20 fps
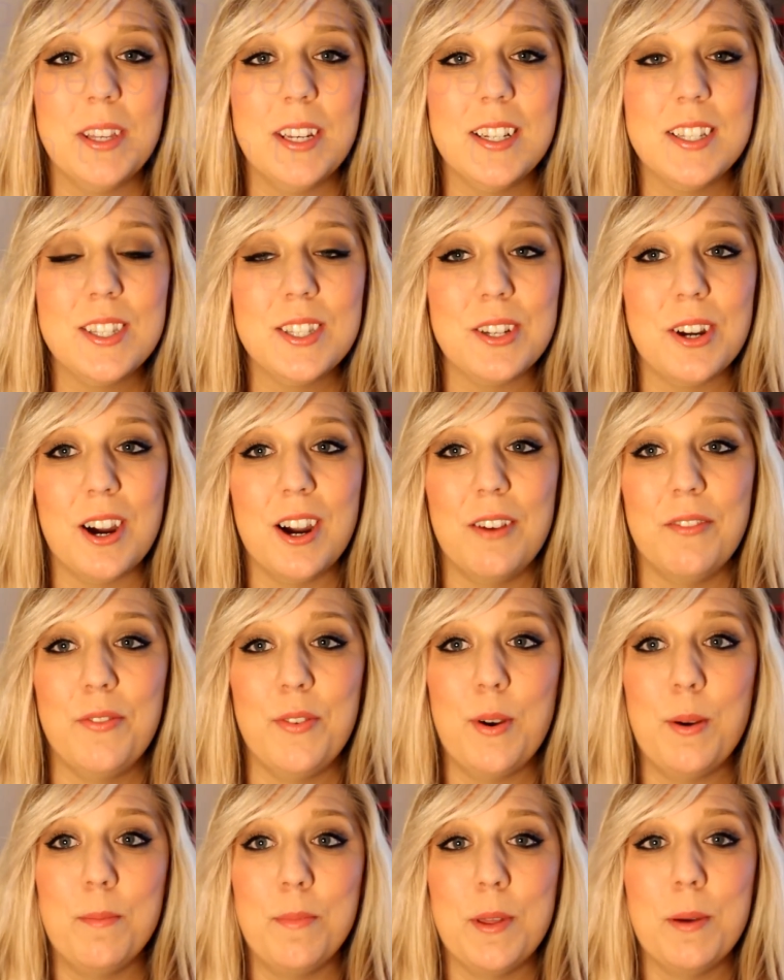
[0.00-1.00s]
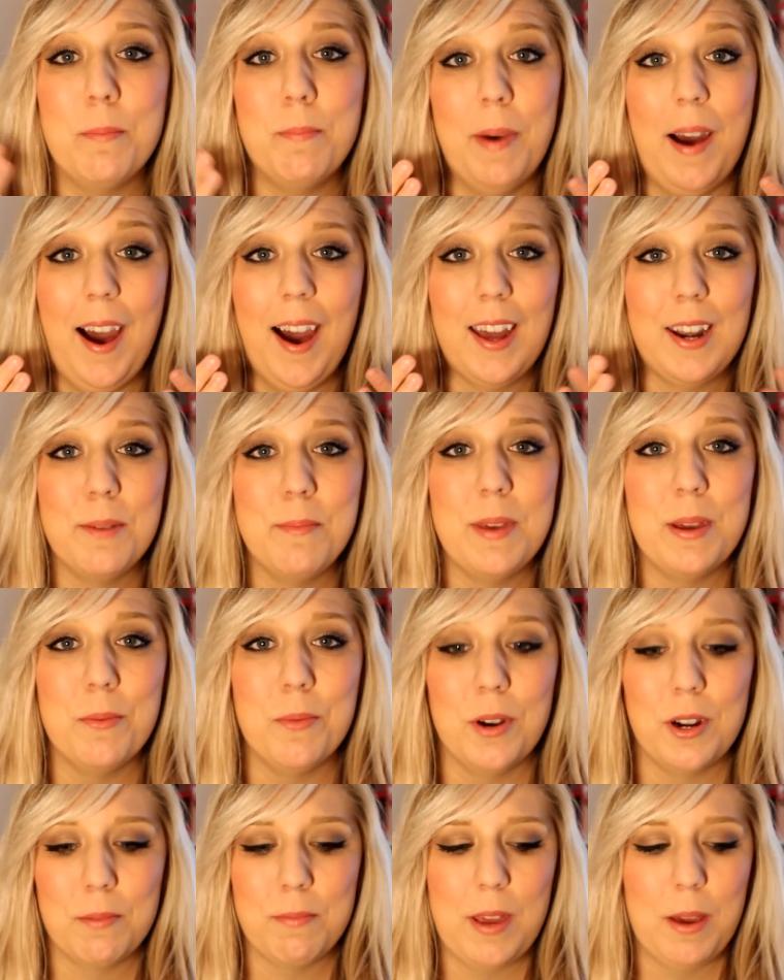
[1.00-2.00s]
going to start from the bottom and
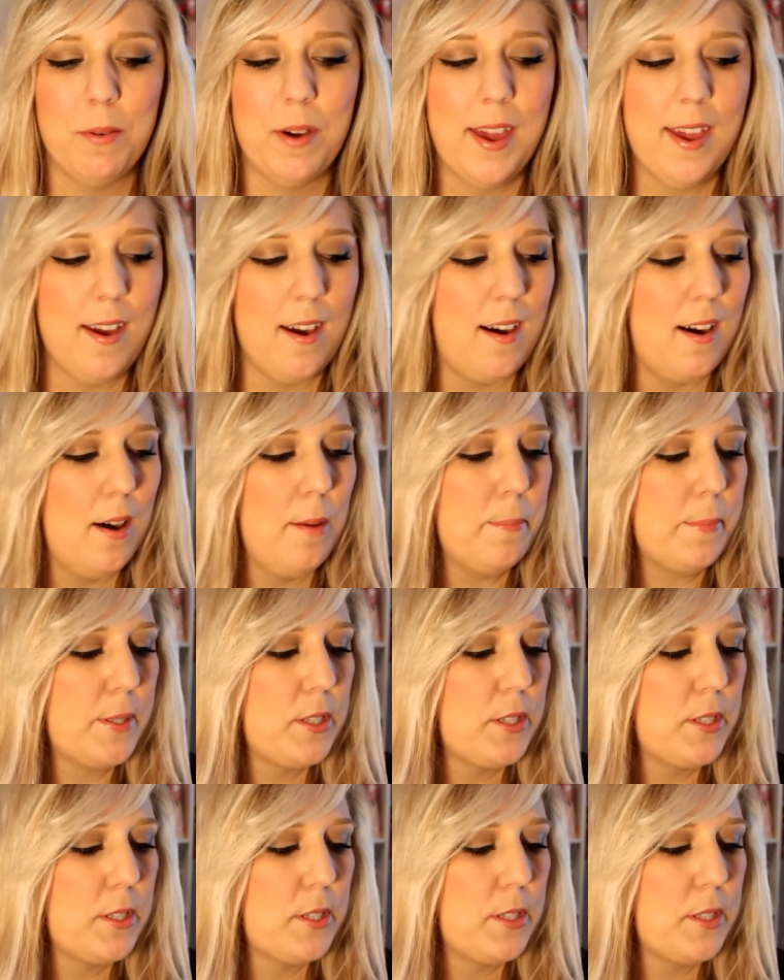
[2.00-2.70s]
work my way up.